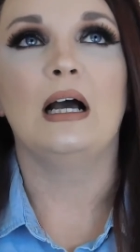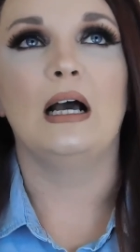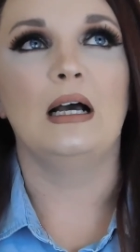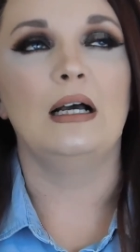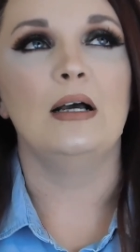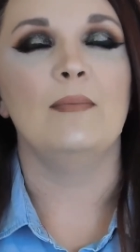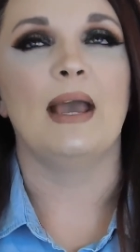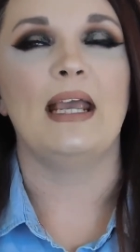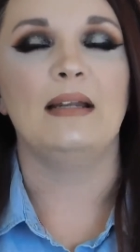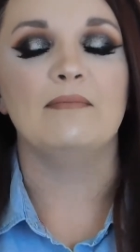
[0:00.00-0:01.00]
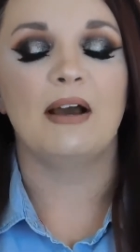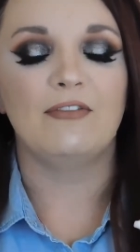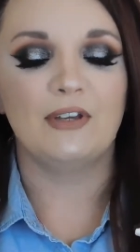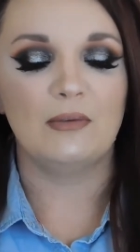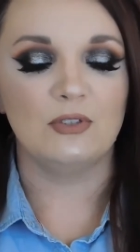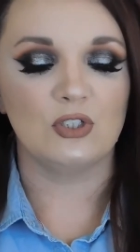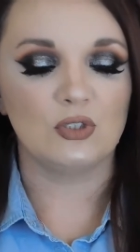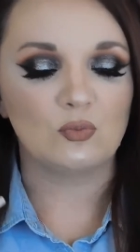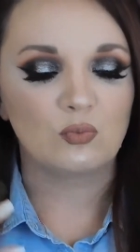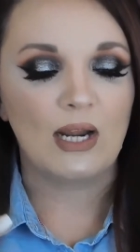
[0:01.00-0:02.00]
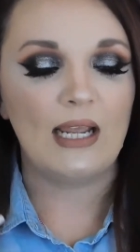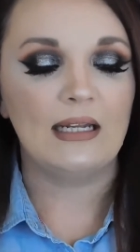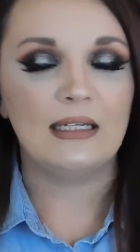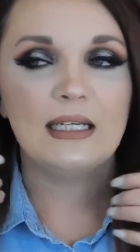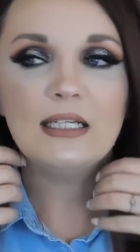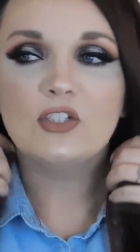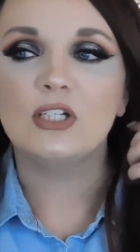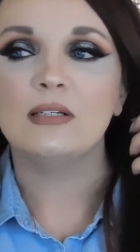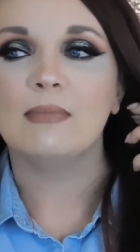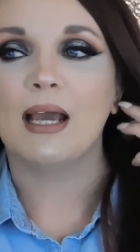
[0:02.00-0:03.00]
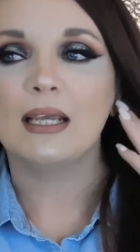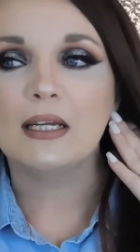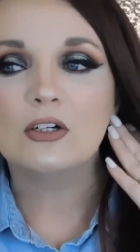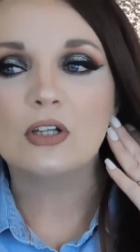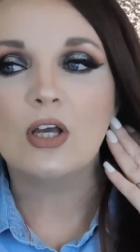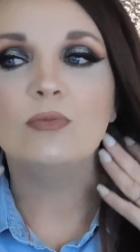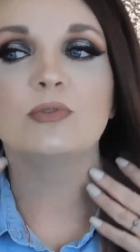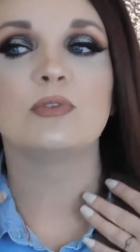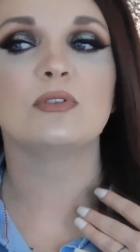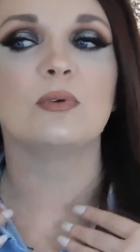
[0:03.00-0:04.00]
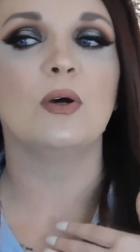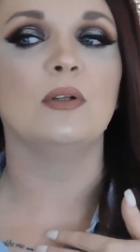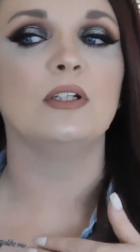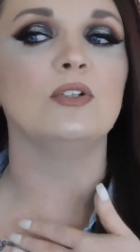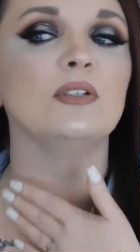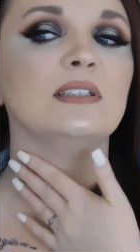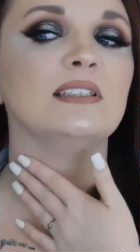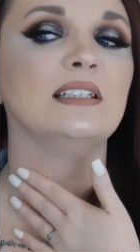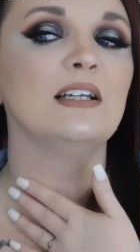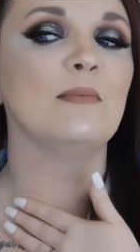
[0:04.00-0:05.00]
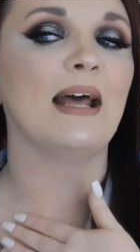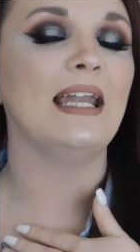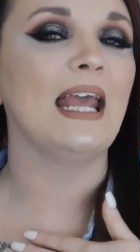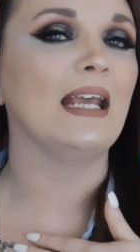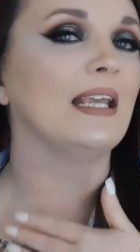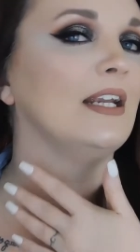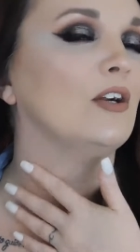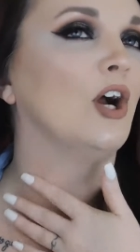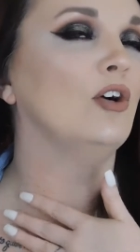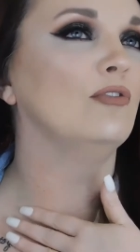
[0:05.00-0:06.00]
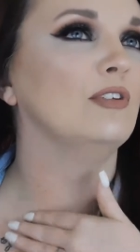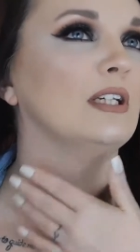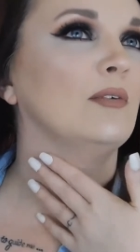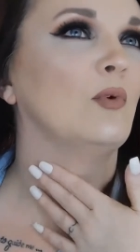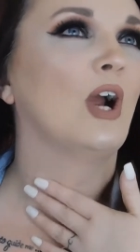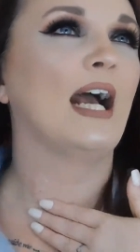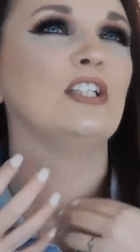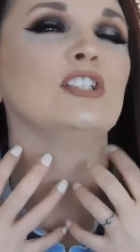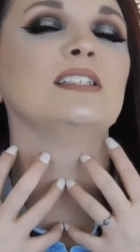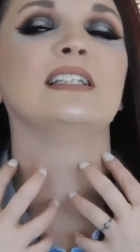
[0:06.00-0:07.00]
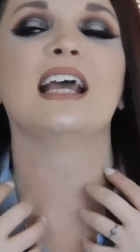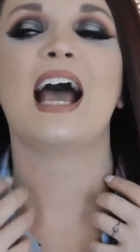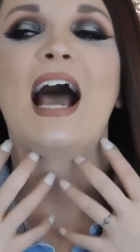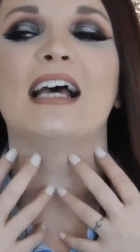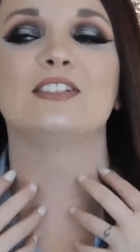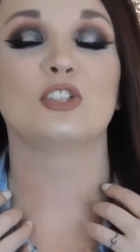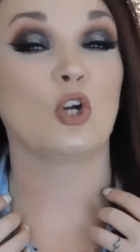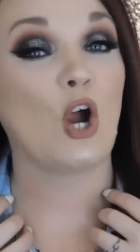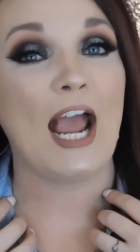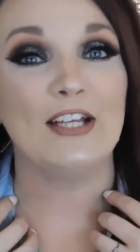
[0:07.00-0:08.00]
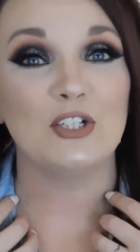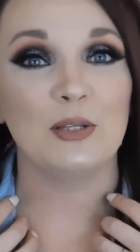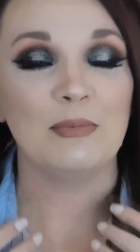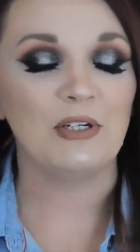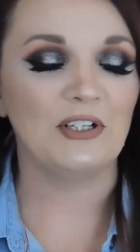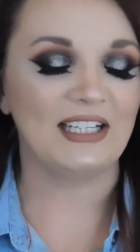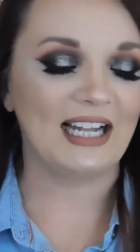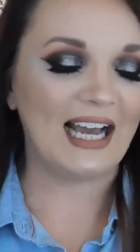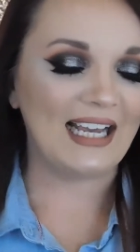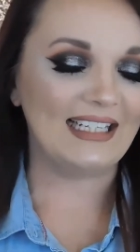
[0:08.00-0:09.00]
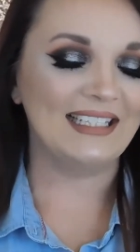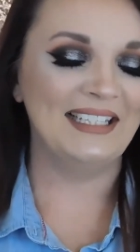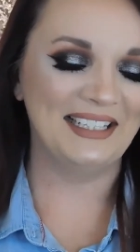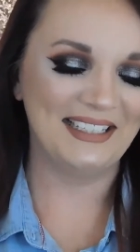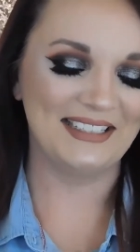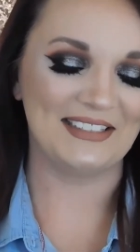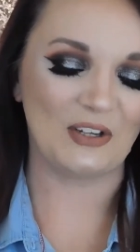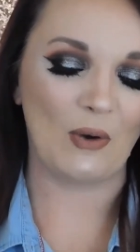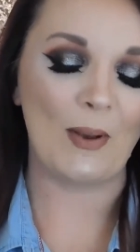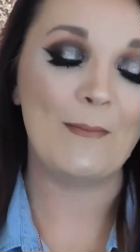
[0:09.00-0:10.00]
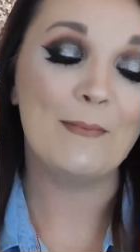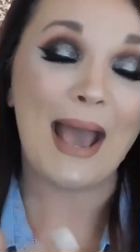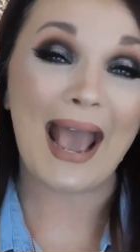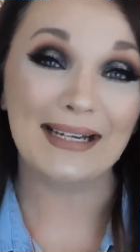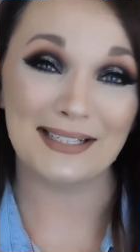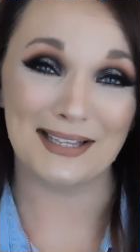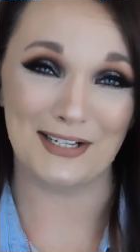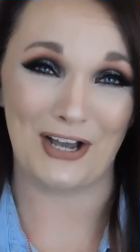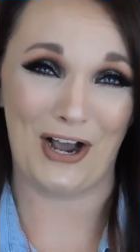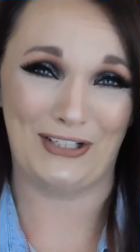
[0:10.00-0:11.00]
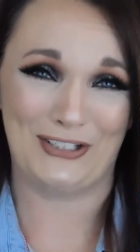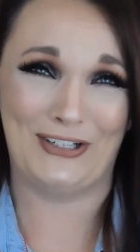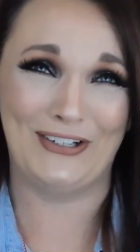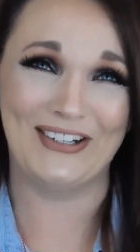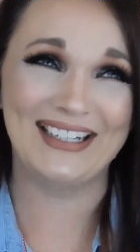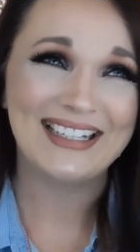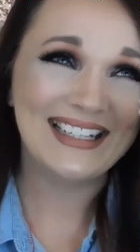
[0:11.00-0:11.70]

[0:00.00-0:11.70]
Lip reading: And it was just red and itching. My earlobes were swollen. You can see on my neck here, hopefully, where I scratch in the middle of the night. So I went back to the doctor.